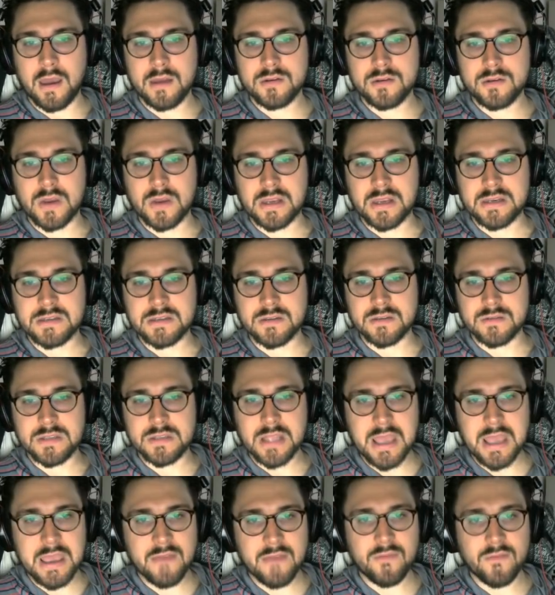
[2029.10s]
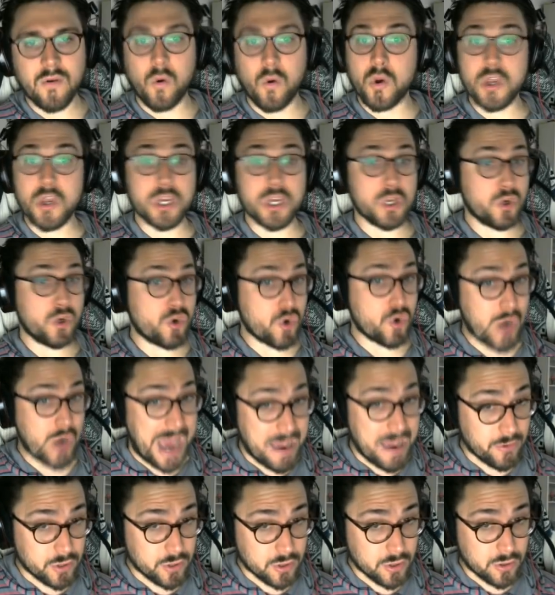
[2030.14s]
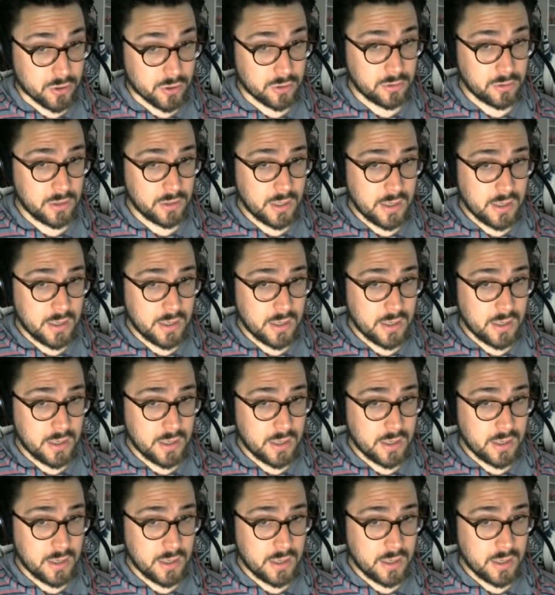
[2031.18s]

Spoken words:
Dragon is No Slave, or you can crown her